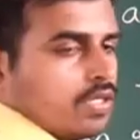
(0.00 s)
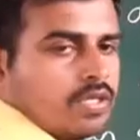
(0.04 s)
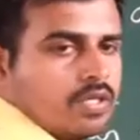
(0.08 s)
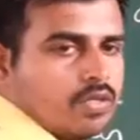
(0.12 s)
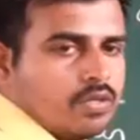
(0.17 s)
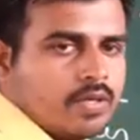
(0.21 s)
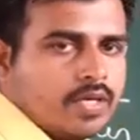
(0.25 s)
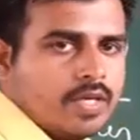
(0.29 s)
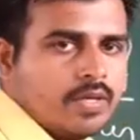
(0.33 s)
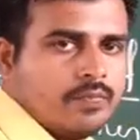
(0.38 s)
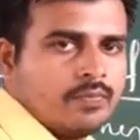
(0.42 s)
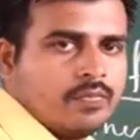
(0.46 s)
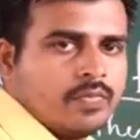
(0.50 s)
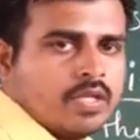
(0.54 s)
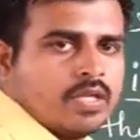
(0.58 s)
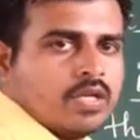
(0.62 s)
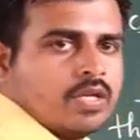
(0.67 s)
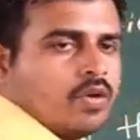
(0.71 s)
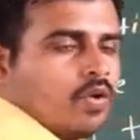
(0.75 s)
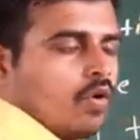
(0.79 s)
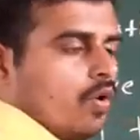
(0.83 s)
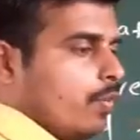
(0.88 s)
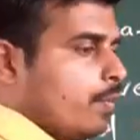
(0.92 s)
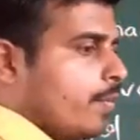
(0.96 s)
Okay,
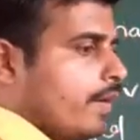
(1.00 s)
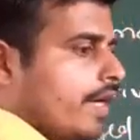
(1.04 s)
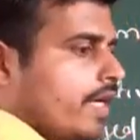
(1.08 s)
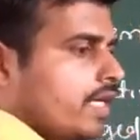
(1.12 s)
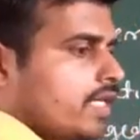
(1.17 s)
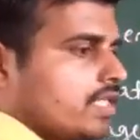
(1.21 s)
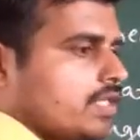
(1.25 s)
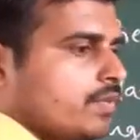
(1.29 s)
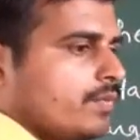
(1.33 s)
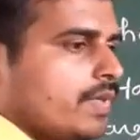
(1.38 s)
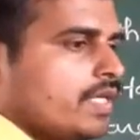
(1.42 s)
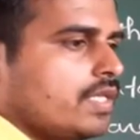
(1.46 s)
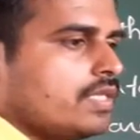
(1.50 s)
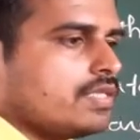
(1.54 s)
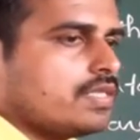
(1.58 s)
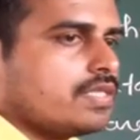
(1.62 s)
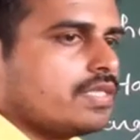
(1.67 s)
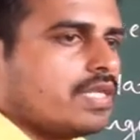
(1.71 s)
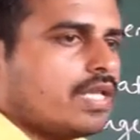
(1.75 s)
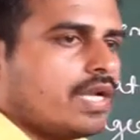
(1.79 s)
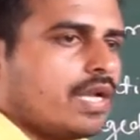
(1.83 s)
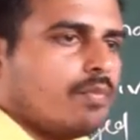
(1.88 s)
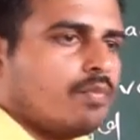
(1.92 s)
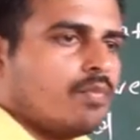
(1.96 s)
operands means
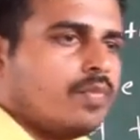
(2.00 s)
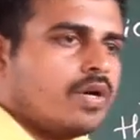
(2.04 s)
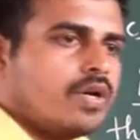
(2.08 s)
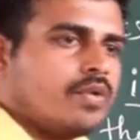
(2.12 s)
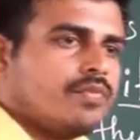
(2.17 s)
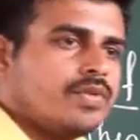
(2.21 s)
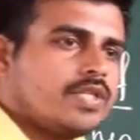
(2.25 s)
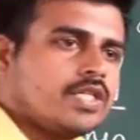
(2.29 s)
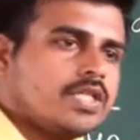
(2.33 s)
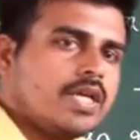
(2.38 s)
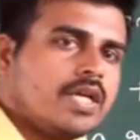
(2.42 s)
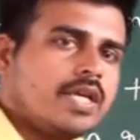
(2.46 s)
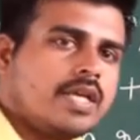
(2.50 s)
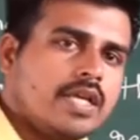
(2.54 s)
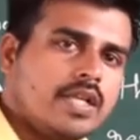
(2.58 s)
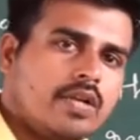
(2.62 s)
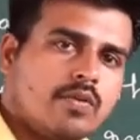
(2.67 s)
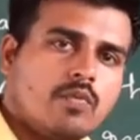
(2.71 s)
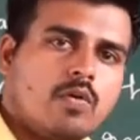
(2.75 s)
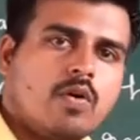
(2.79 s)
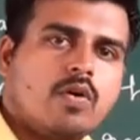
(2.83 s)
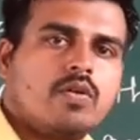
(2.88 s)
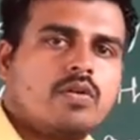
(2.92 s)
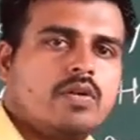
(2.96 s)
the number which are
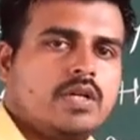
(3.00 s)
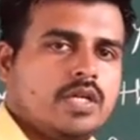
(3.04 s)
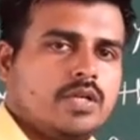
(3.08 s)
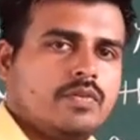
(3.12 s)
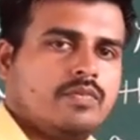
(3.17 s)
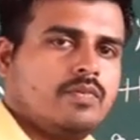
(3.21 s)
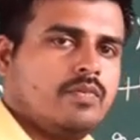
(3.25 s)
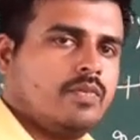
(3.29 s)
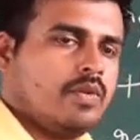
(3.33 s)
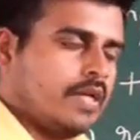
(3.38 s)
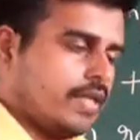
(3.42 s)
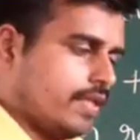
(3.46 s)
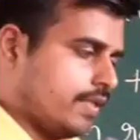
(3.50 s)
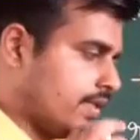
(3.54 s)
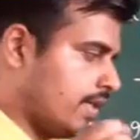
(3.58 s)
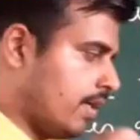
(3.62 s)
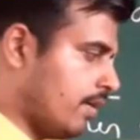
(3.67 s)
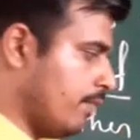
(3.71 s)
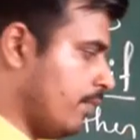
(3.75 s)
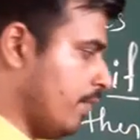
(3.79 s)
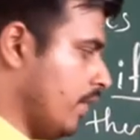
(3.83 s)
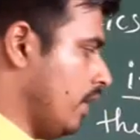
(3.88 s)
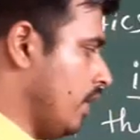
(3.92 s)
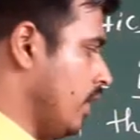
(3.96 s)
involved. For
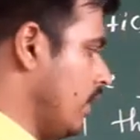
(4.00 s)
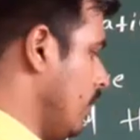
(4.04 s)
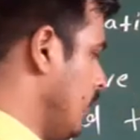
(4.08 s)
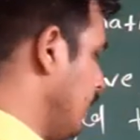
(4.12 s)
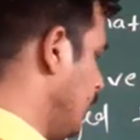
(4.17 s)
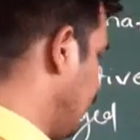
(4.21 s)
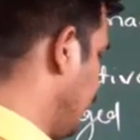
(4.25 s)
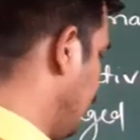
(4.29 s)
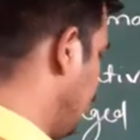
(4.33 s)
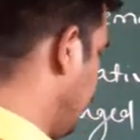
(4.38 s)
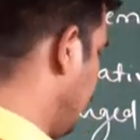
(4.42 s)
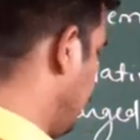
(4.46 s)
example,